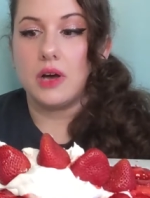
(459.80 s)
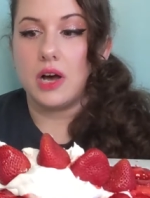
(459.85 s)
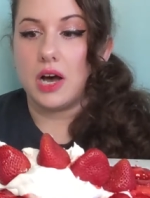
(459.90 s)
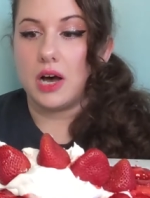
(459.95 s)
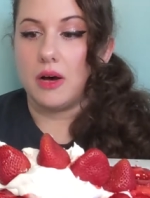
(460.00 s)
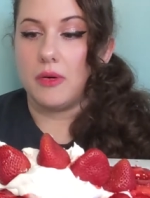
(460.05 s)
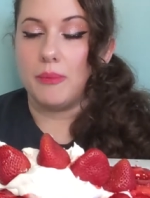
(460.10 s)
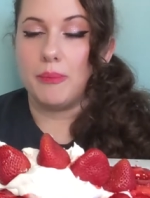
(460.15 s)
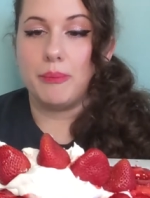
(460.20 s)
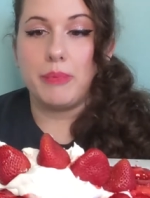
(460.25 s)

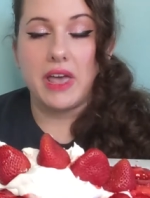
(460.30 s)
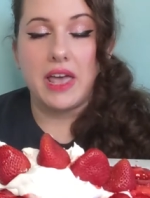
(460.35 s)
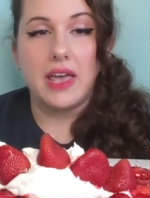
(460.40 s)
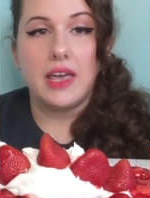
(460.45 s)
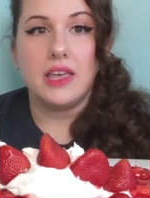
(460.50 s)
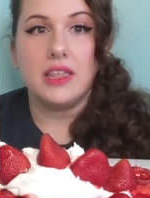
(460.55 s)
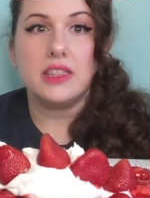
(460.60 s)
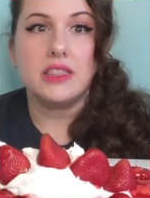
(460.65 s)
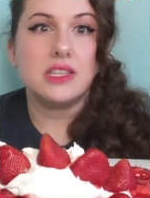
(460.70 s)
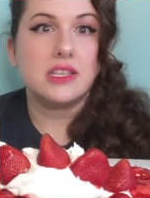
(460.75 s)
um,
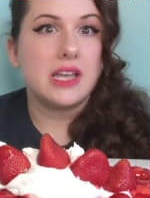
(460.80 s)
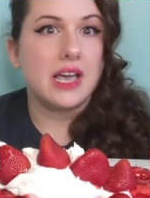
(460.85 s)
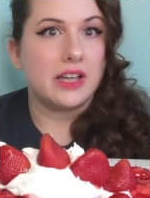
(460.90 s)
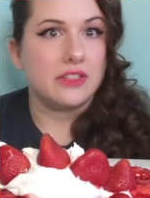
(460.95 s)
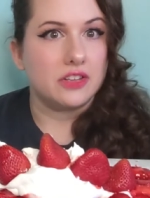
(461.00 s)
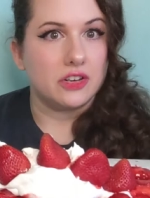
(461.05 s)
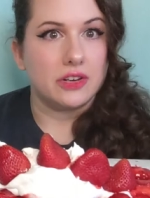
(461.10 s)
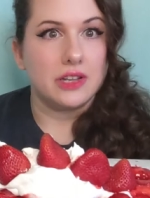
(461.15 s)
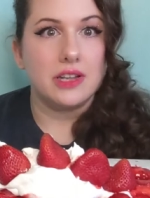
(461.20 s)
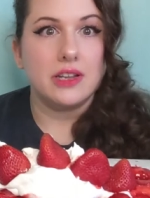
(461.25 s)
bathed,
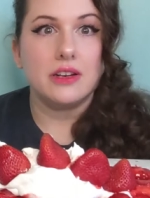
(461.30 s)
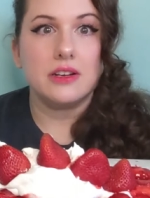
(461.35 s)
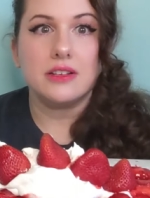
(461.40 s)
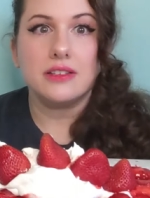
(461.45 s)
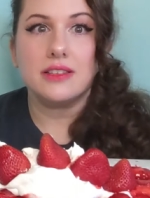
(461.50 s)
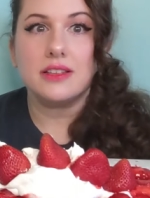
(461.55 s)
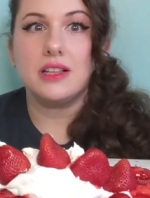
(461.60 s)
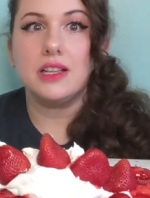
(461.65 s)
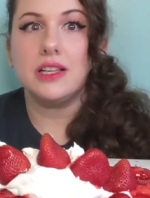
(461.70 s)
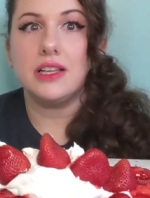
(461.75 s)
had their
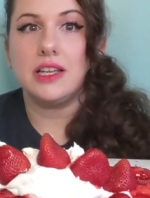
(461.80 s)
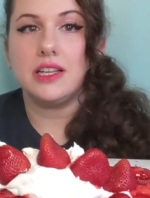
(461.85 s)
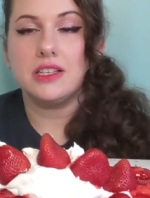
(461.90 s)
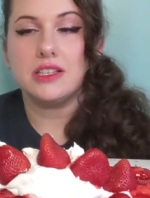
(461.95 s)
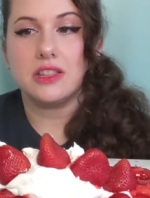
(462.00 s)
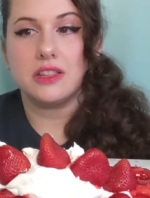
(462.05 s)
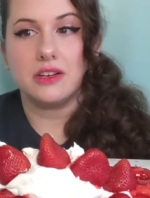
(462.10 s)
ears cleaned,